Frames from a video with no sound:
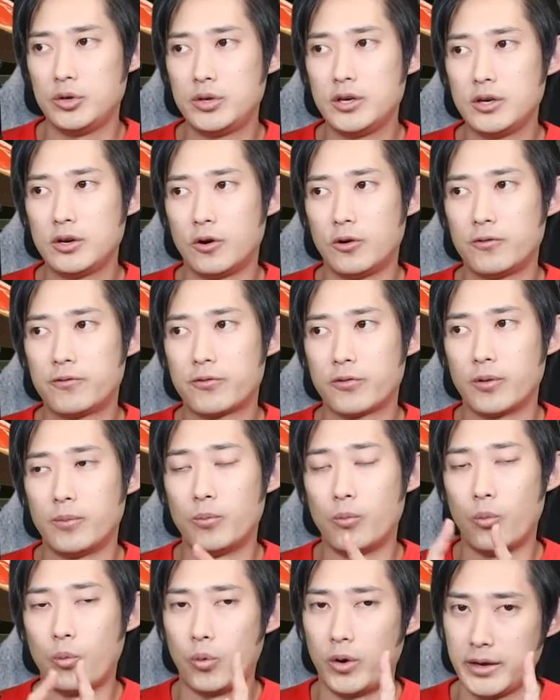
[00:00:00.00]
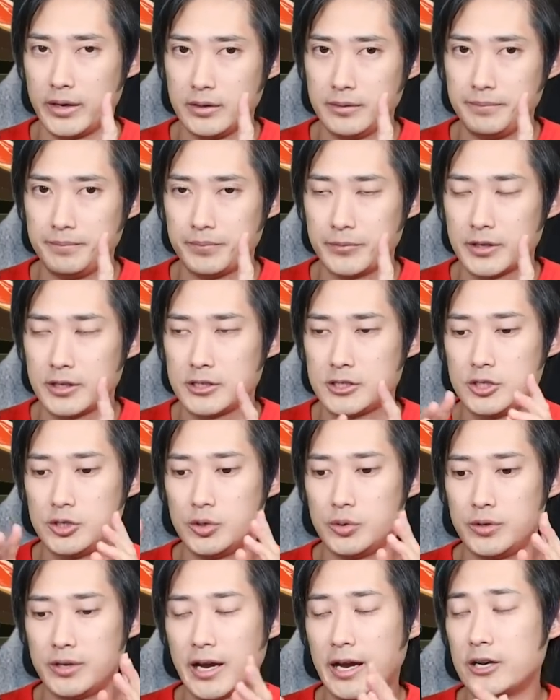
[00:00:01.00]
you can go from 1
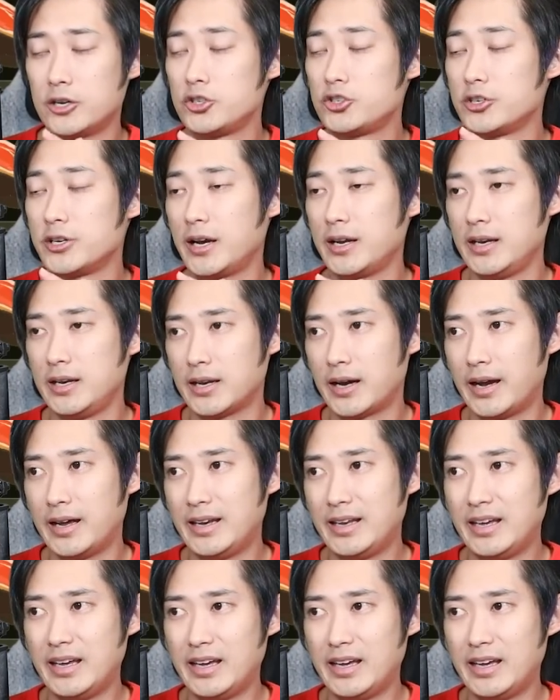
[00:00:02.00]
to 999